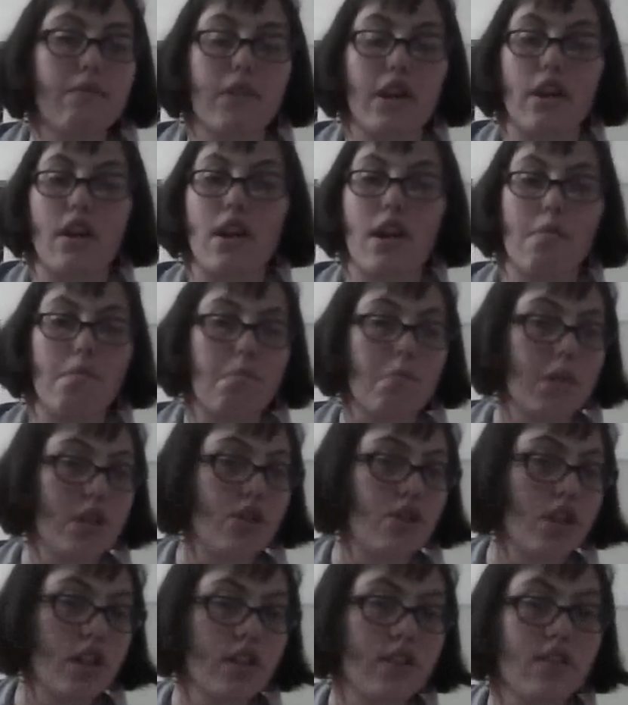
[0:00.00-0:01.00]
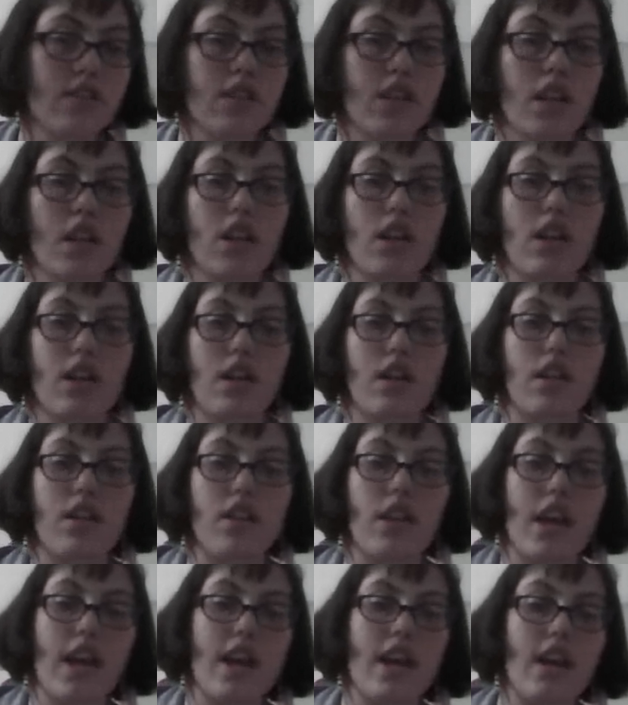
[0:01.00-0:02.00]
They're ambitious.
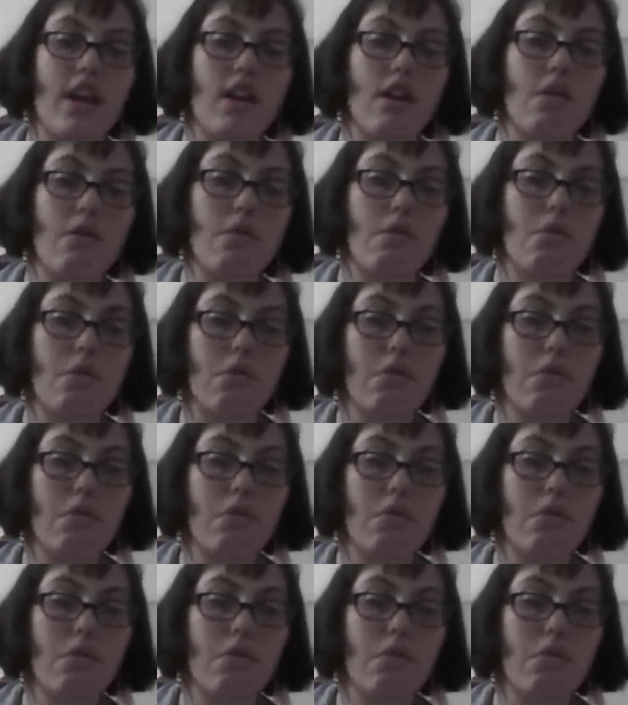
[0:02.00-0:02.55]
They